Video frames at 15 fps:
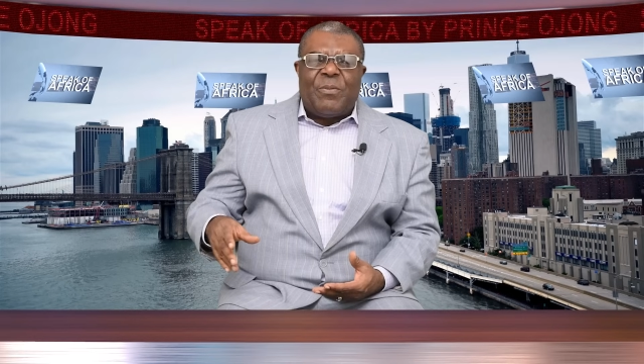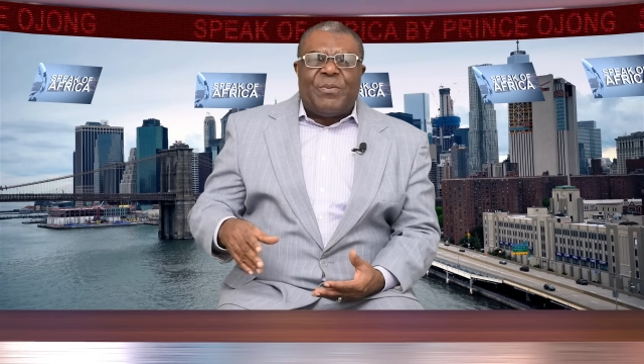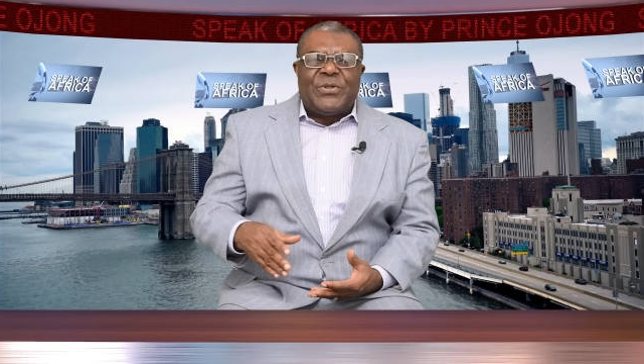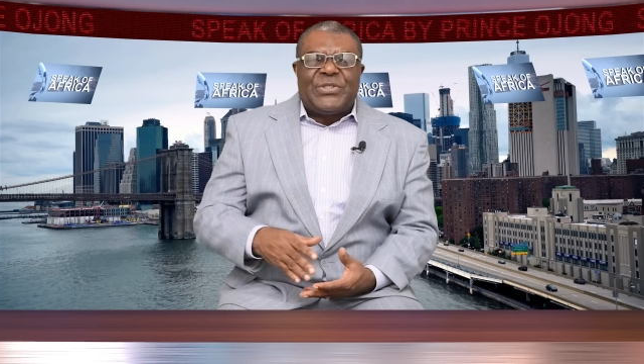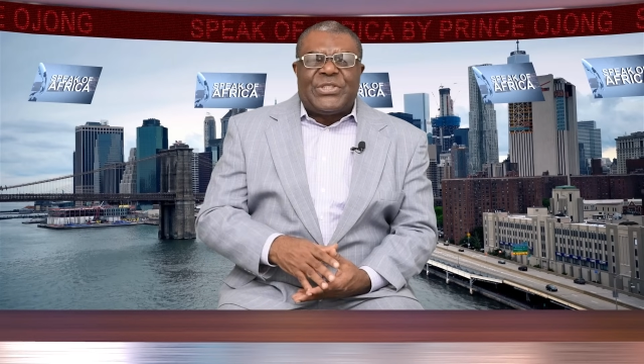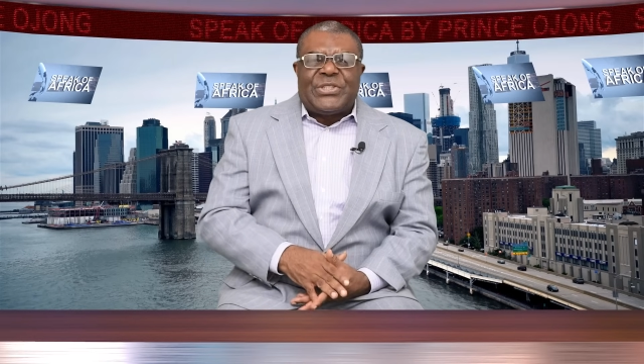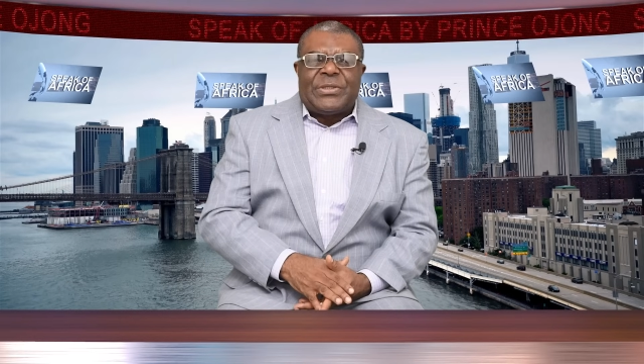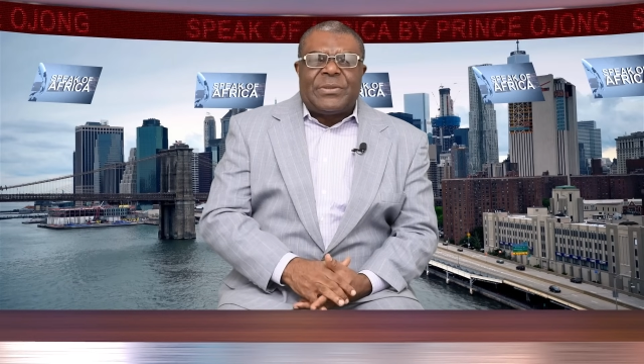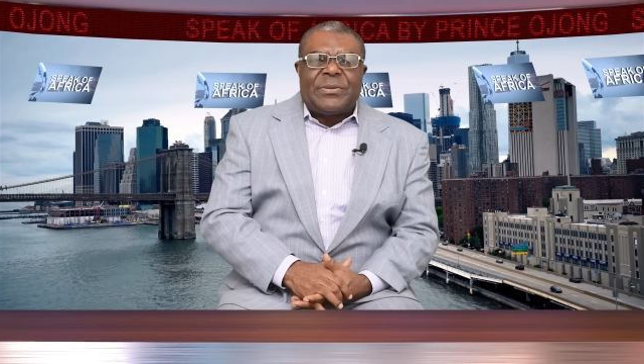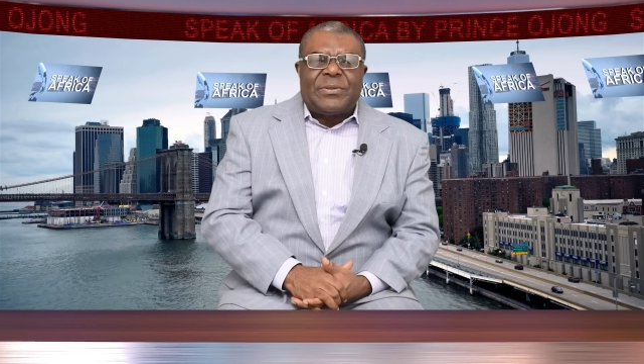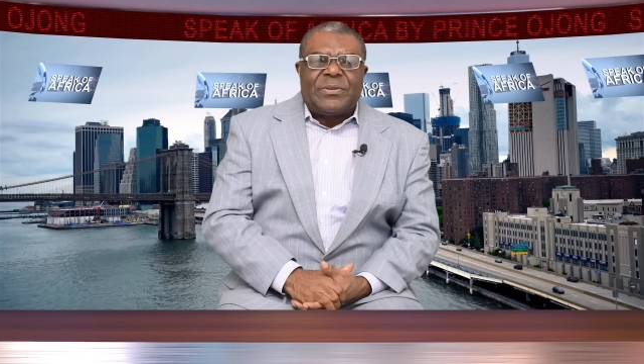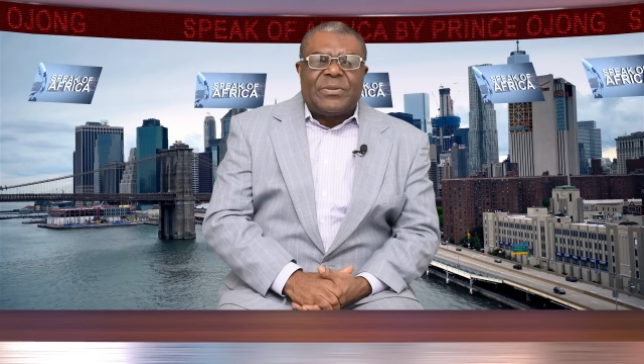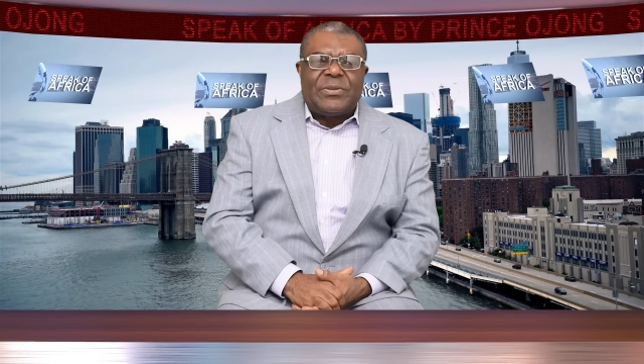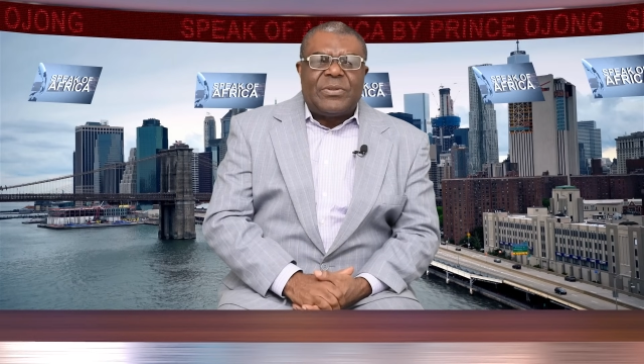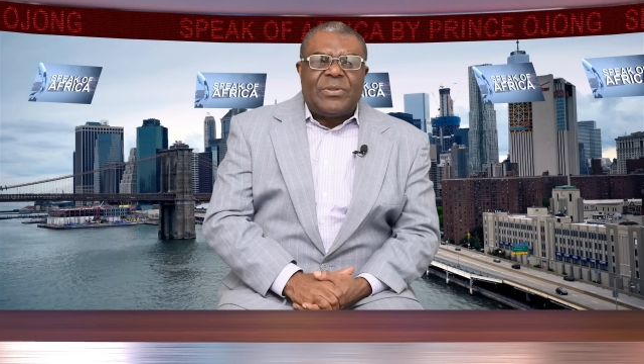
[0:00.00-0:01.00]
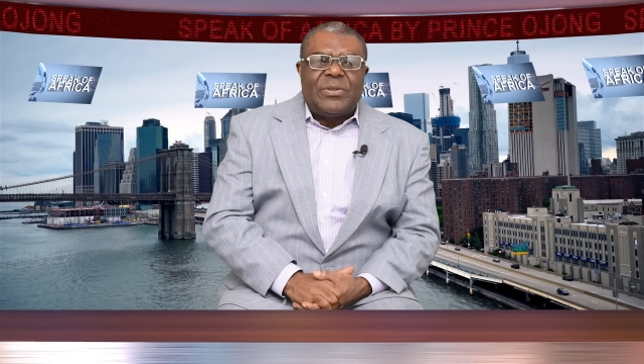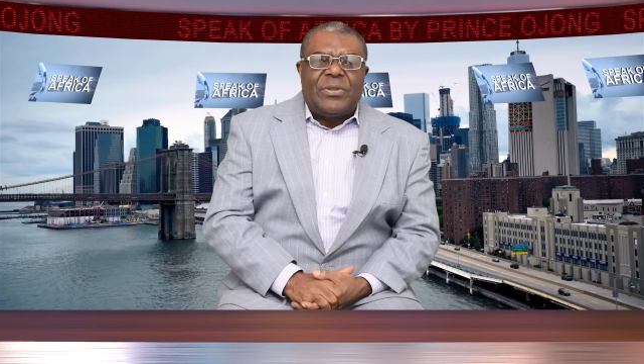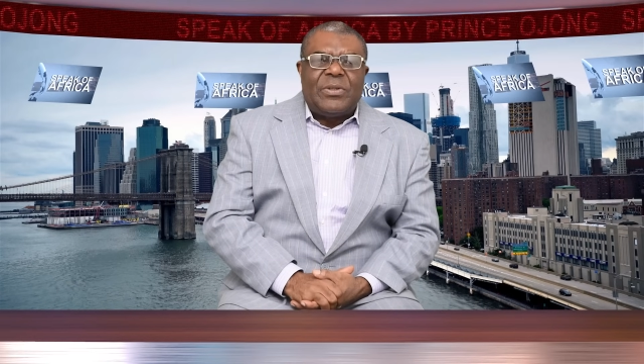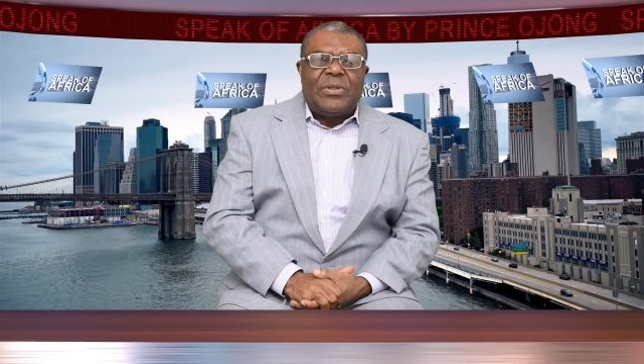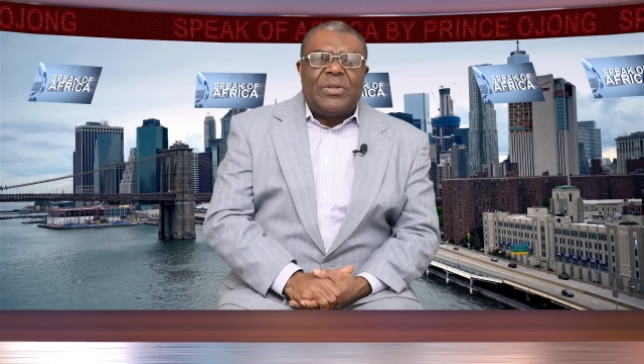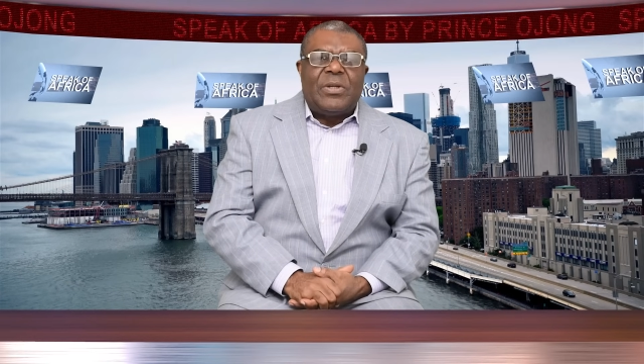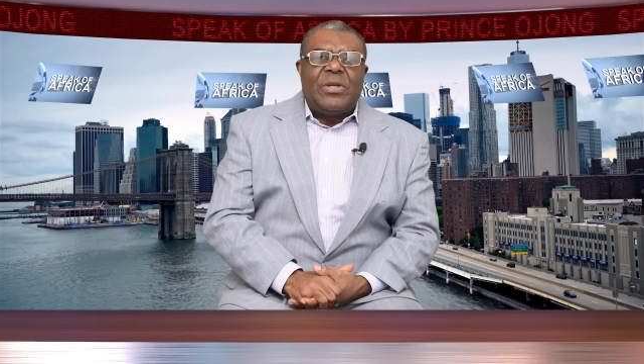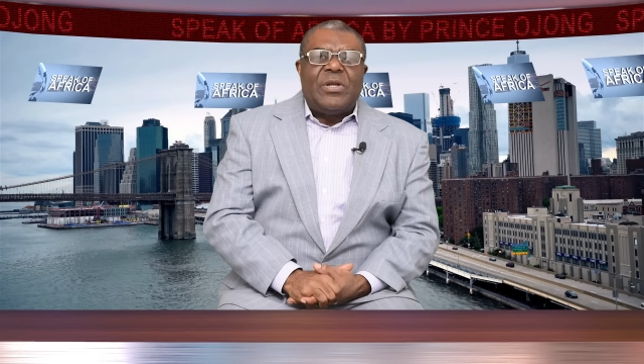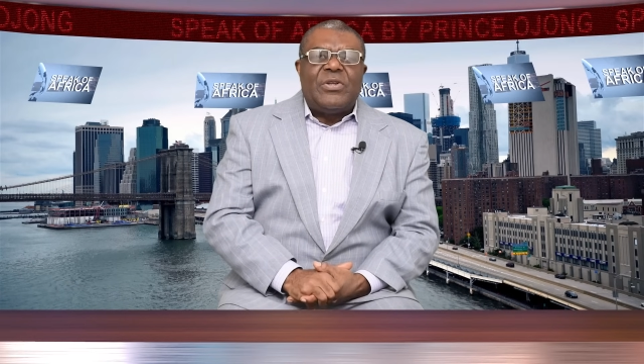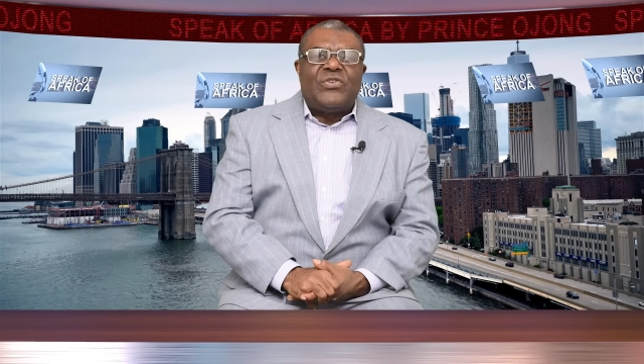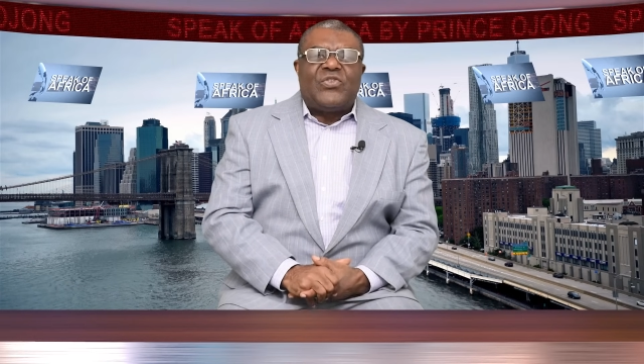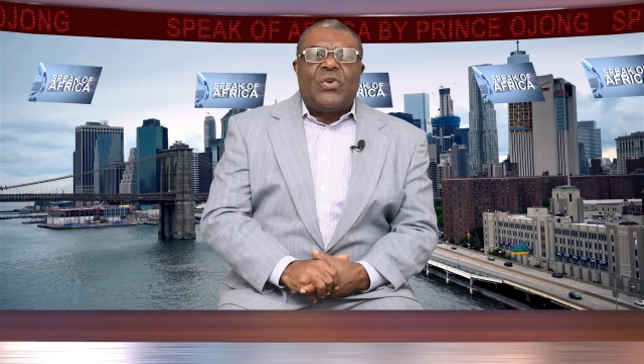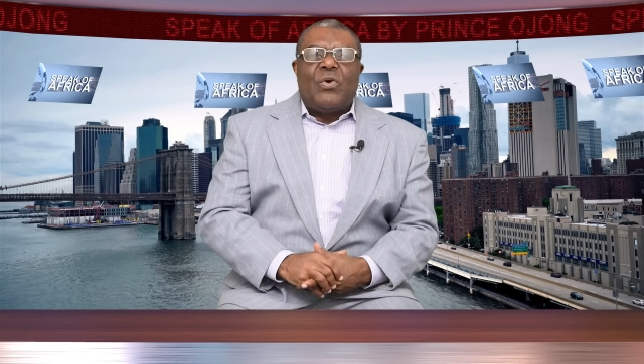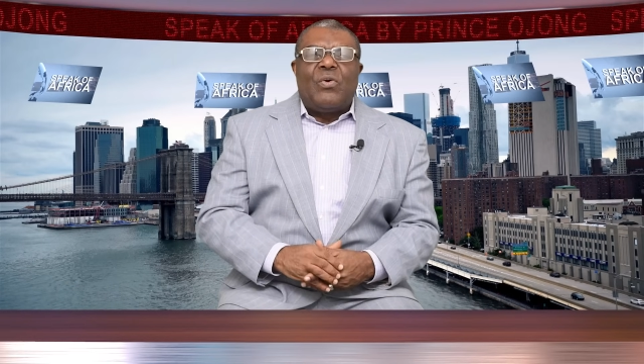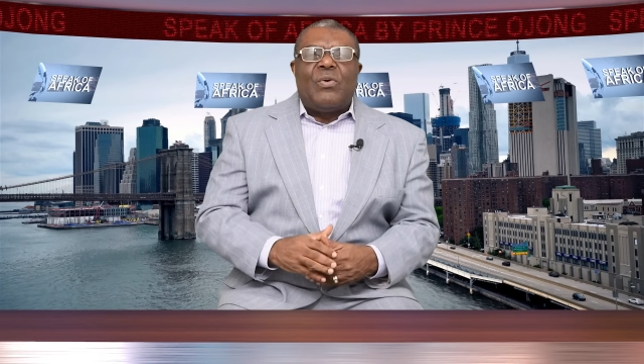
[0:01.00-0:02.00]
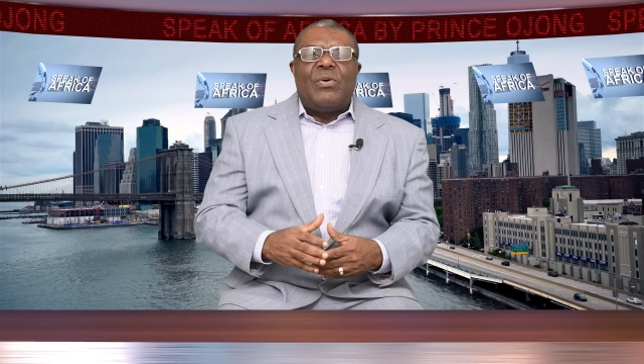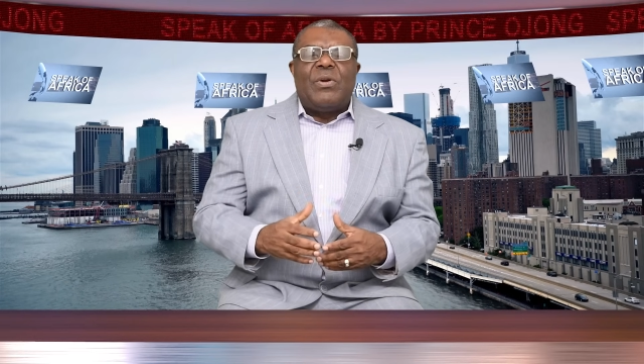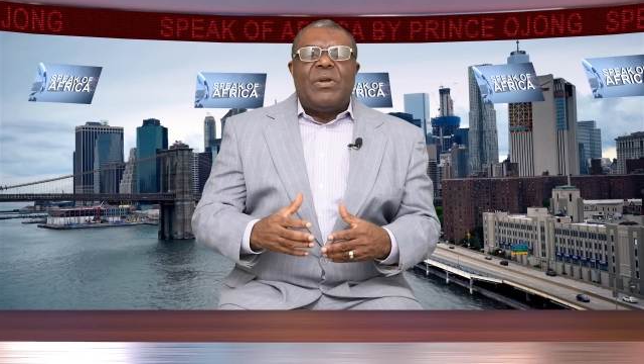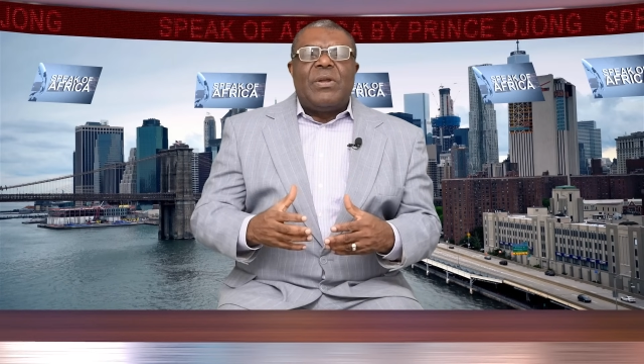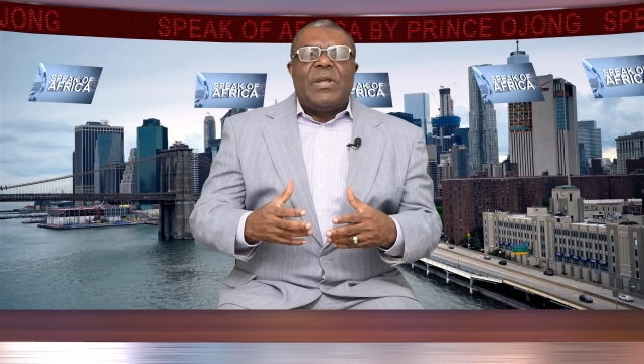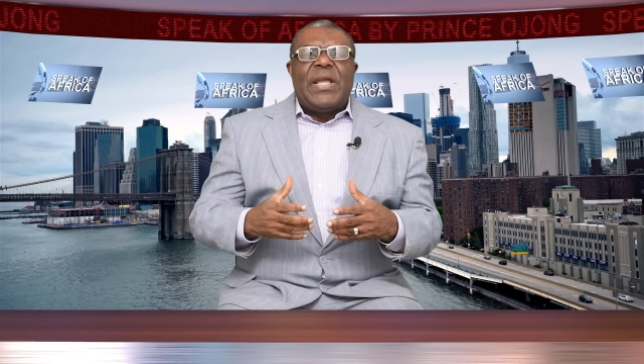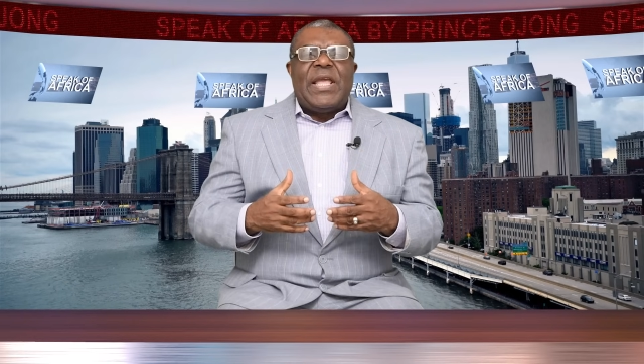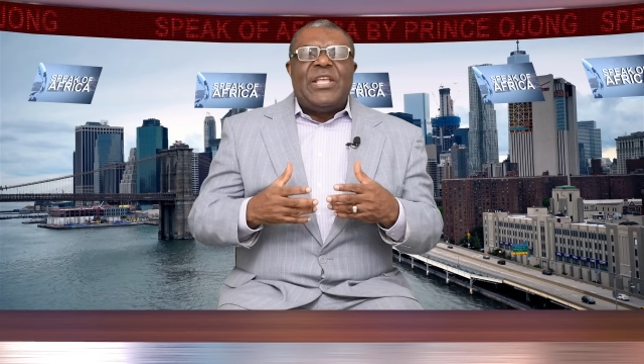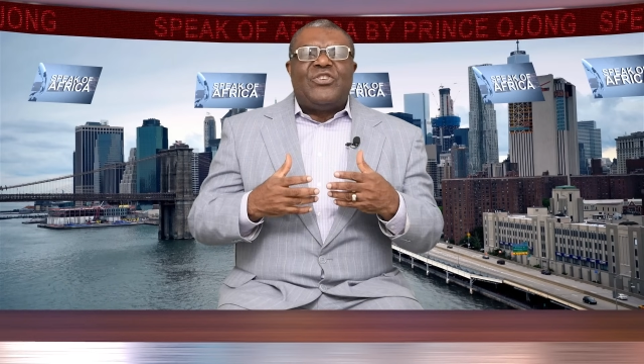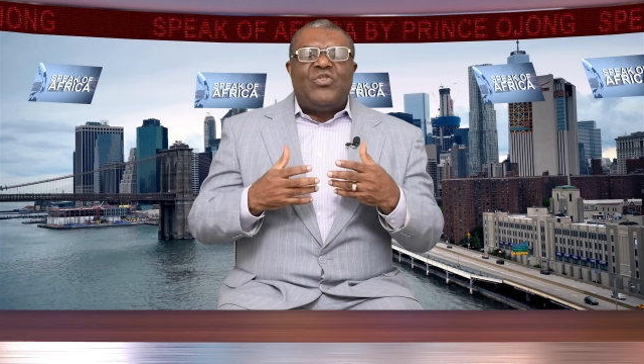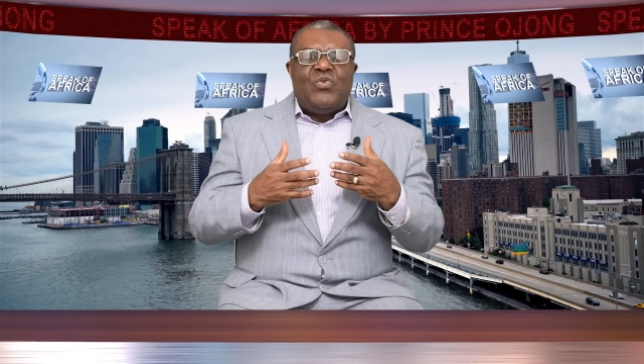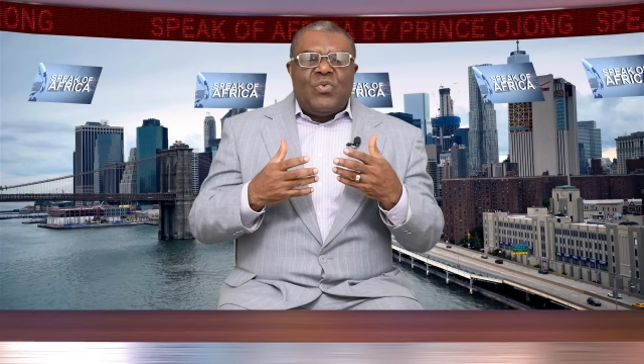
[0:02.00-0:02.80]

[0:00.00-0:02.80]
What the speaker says: the opposition. So he's